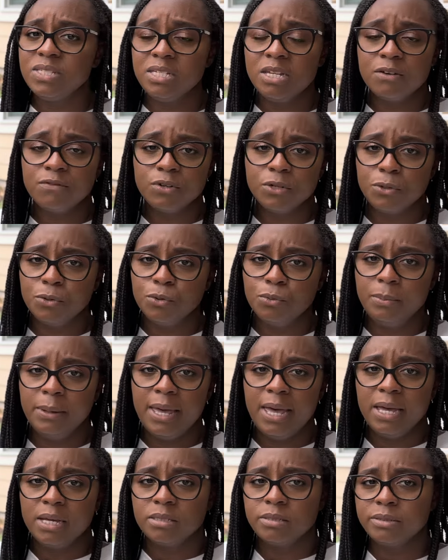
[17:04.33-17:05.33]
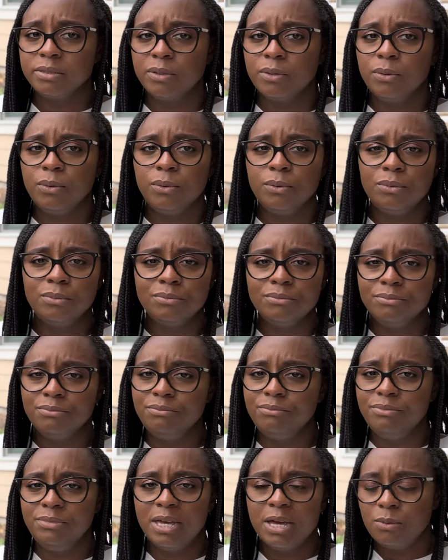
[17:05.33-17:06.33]
never grew back. So
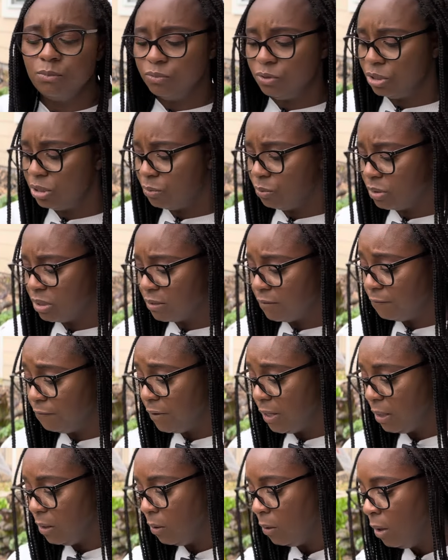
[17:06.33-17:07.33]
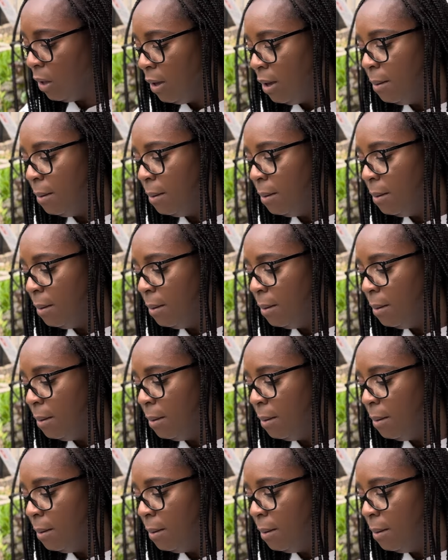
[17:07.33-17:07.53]
that just was a fail.